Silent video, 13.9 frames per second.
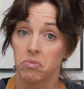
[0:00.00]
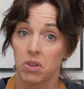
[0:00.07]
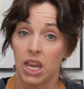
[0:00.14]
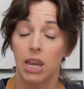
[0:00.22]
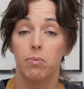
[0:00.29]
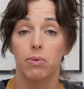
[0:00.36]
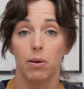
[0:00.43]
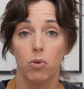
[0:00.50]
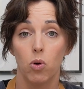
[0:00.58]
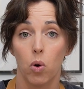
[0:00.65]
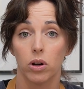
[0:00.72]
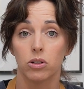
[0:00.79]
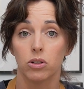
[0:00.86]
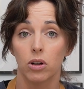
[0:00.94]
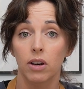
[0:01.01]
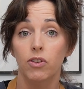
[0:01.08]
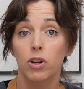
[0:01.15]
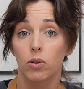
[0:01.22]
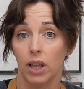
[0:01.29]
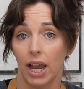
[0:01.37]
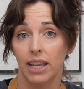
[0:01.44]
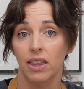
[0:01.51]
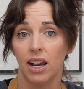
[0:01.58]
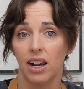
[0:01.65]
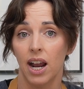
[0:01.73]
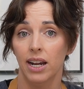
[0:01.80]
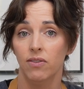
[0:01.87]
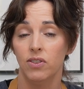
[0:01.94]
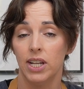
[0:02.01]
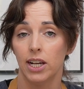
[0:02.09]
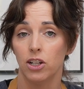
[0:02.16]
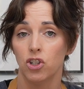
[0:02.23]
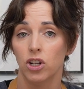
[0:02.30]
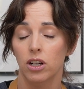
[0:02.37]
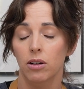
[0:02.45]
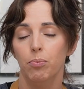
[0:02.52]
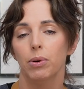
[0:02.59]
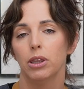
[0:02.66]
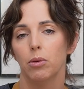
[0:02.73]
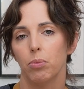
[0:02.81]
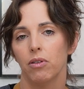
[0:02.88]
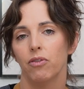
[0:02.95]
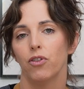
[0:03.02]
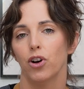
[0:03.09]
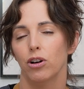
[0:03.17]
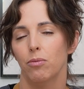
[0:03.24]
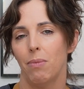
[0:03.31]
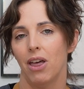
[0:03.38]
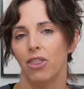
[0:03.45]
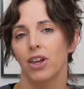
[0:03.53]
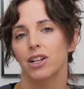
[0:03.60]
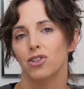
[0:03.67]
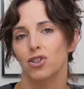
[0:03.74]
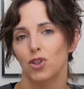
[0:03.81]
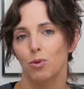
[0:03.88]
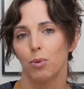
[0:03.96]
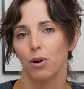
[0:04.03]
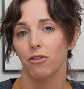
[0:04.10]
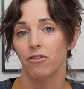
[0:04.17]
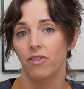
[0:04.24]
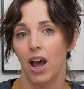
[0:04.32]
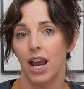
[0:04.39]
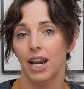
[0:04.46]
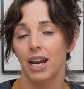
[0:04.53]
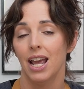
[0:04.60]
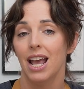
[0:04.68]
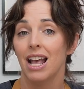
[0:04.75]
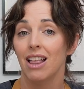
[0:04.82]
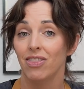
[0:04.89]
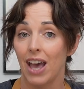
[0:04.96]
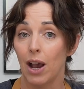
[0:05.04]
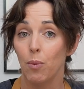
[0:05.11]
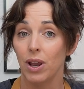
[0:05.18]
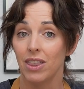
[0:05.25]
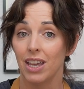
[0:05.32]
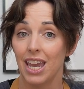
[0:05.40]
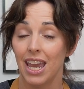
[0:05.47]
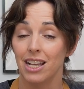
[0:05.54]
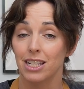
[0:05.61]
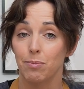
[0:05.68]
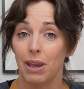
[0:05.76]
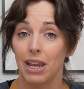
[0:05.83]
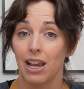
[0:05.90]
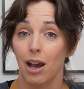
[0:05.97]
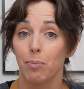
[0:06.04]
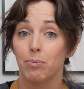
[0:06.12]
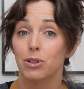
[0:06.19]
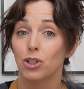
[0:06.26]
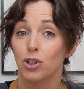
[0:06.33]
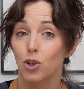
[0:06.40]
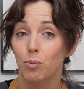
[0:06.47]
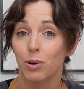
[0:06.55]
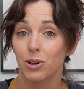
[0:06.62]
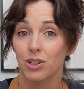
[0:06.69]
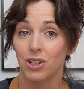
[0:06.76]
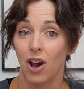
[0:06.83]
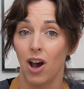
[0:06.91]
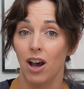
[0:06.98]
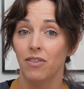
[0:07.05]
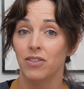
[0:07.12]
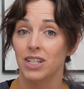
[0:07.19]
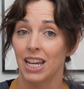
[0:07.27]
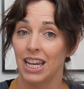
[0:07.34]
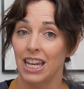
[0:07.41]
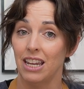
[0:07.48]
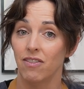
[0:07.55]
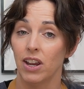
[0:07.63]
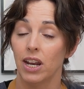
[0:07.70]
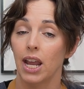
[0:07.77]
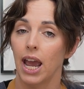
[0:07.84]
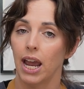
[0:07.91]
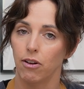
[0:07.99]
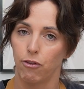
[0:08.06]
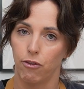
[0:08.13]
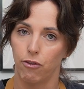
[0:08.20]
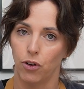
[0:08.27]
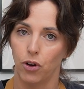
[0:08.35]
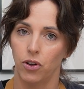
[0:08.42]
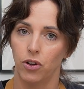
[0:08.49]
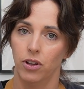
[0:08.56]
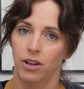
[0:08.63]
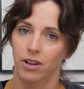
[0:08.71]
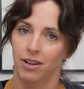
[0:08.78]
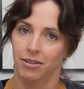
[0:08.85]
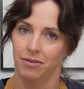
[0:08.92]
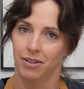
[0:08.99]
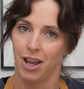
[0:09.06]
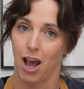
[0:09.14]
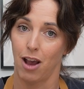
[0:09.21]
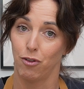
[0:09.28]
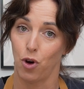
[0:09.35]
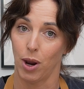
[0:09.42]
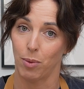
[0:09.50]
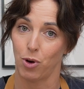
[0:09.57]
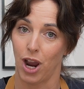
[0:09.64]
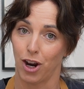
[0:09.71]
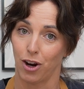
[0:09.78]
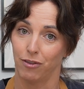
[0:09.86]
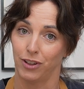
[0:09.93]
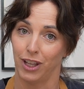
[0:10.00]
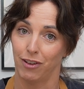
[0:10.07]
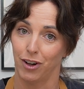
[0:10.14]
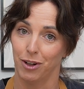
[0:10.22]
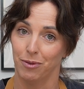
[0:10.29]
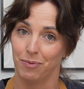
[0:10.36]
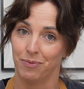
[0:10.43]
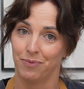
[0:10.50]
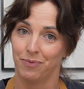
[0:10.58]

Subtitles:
Keep them coarser if you like that kind of texture, but the preferred method is super fine. That way the cakes bake up super soft, even, and full of graham cracker flavor.